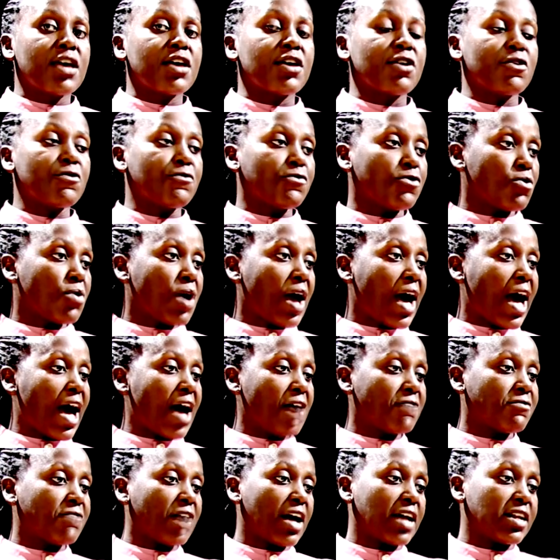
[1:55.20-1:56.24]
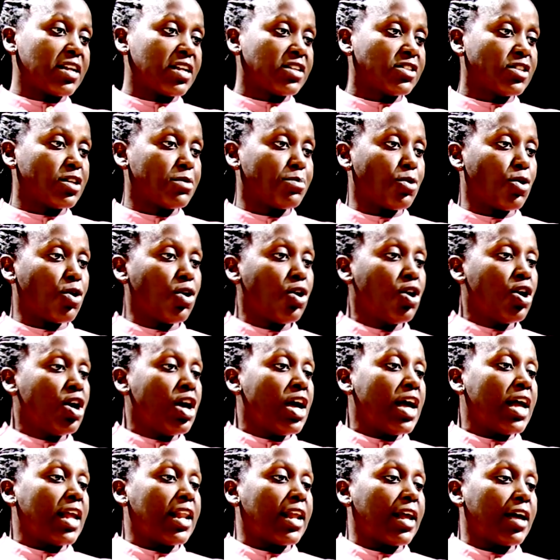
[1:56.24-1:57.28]
If you have a decimal
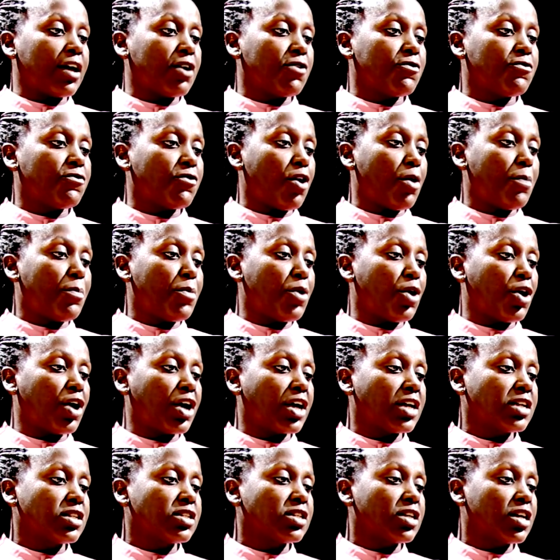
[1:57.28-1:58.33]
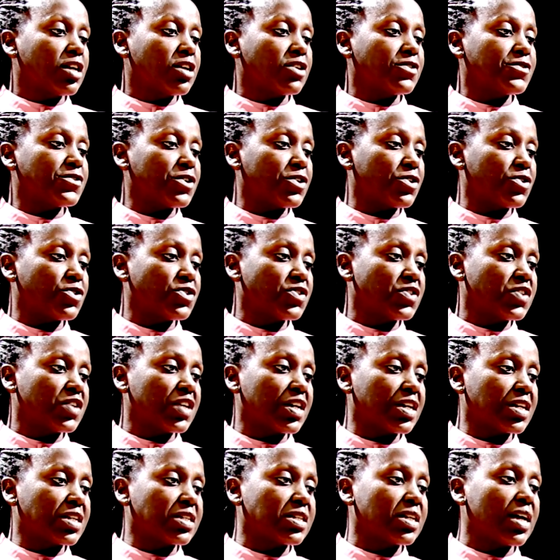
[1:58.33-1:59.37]
like
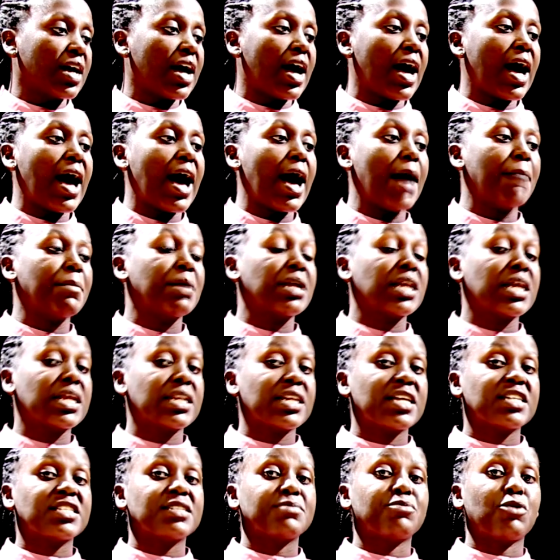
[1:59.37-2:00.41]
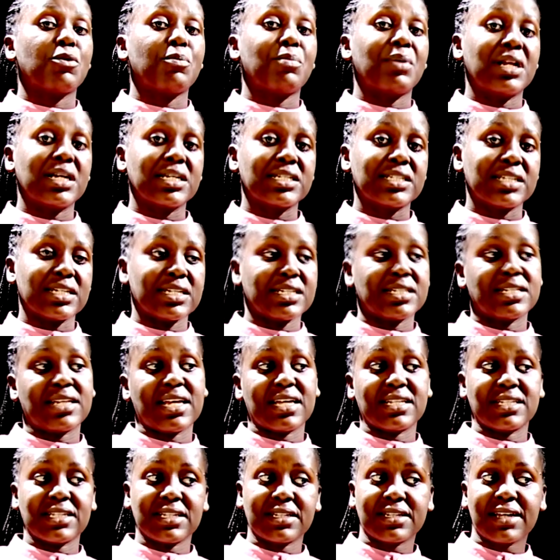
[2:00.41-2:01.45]
4.06, how many decimal places
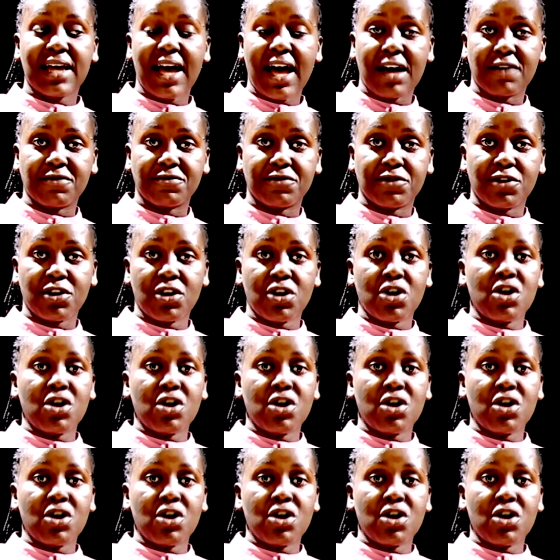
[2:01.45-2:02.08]
does it have?